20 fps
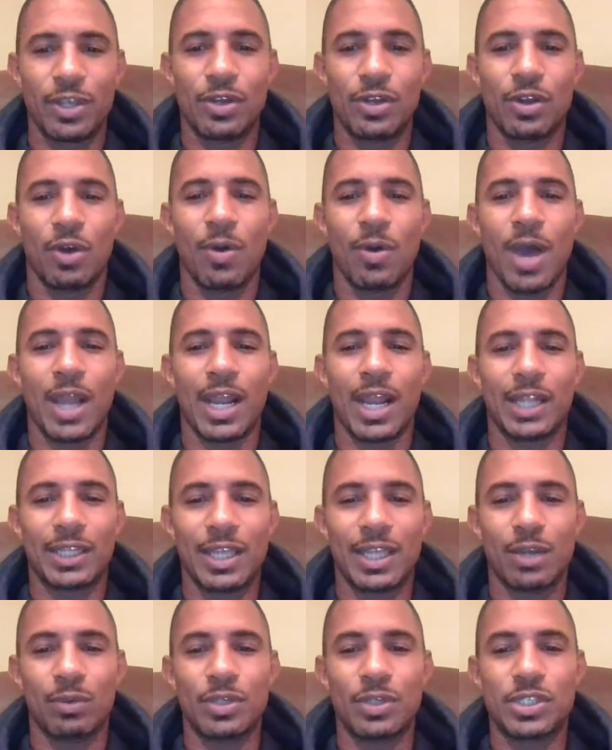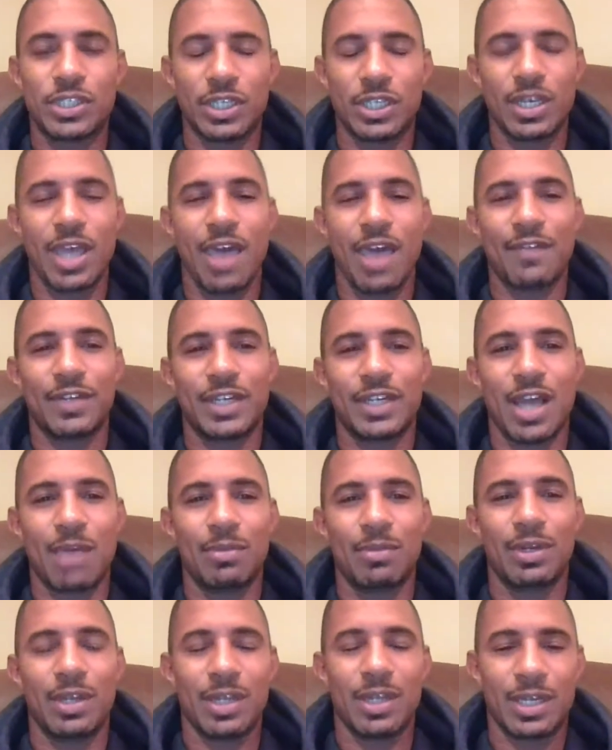and I think we should have a
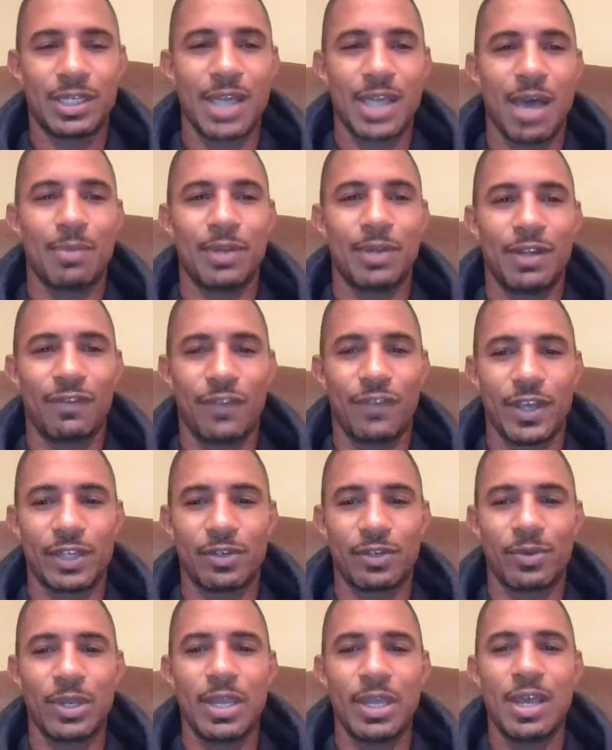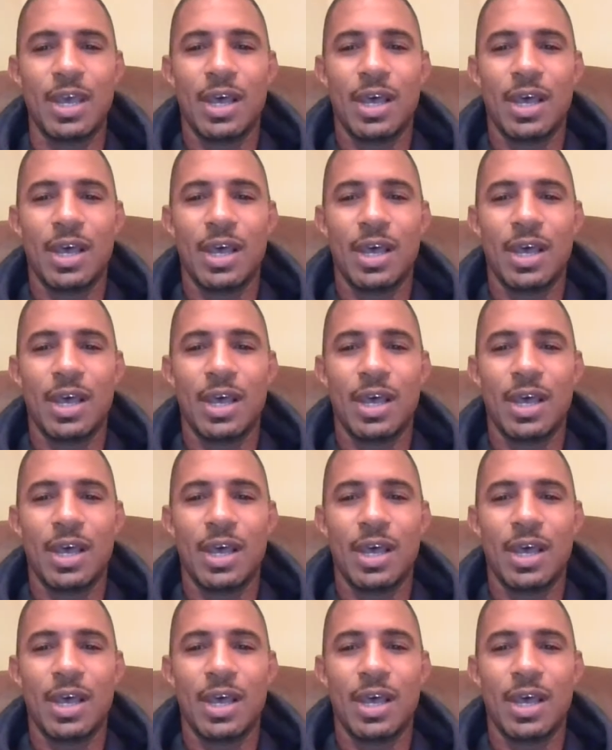dominant victory.